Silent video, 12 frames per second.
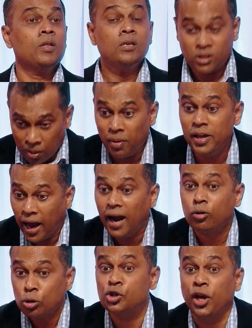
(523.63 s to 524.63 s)
Somebody
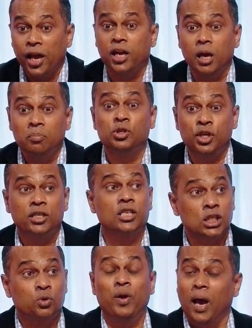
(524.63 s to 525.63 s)
had to shake him.
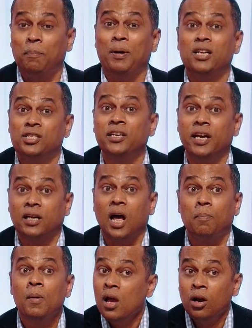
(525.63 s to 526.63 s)
Jesus, we are perishing. Get
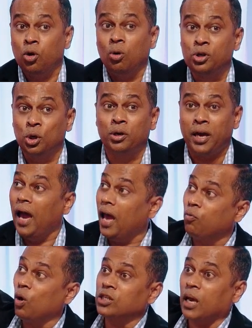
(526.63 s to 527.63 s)
up. Don't you care
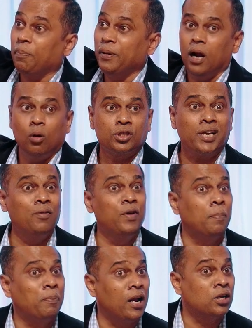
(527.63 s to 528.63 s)
what's happening outside? We
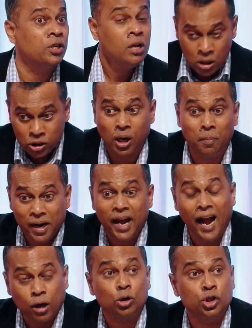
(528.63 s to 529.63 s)
are perishing. Somebody
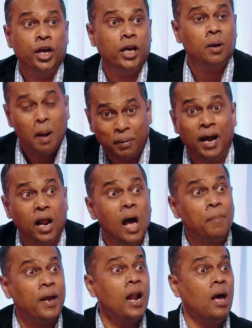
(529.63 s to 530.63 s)
had to shake him up. Get
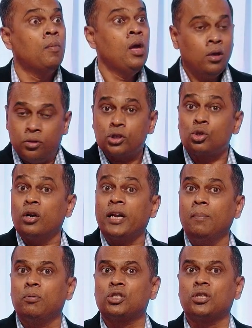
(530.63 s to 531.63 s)
up, get up. This is no
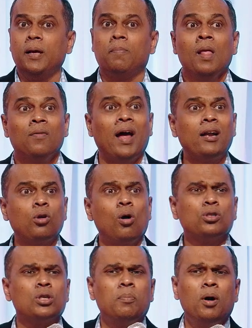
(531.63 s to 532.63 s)
time to sleep. That
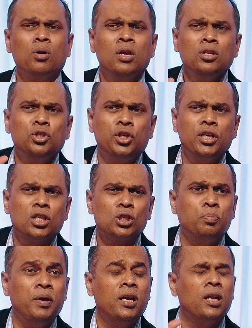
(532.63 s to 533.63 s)
talks about Jesus
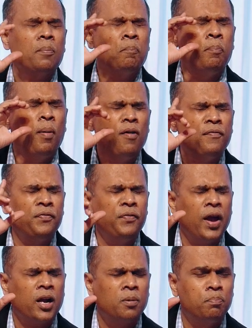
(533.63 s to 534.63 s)
being in
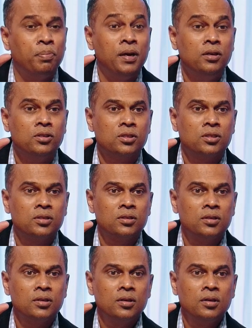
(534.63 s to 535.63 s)
perfect peace.